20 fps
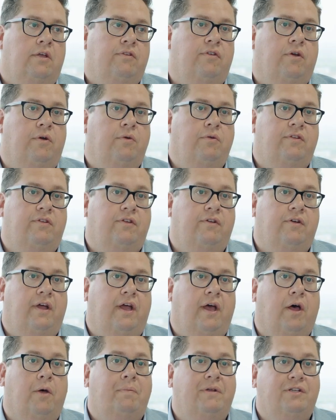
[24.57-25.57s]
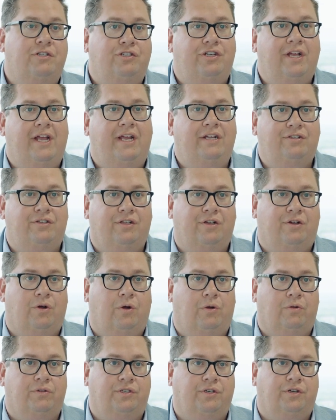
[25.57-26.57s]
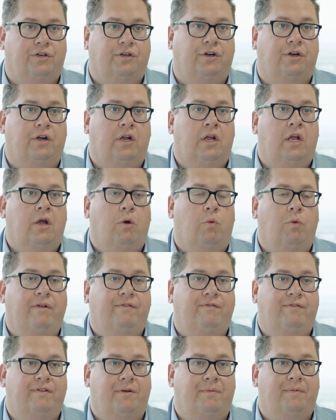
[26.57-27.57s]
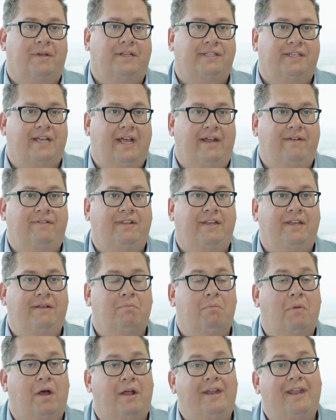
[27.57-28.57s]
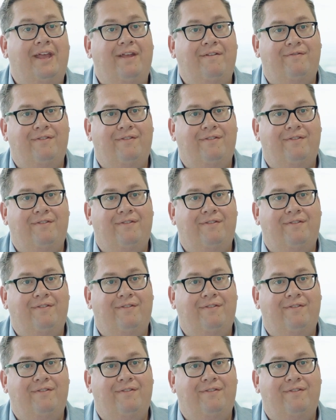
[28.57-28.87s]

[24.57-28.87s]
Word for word: So to help us change the culture, we film a Safety Monday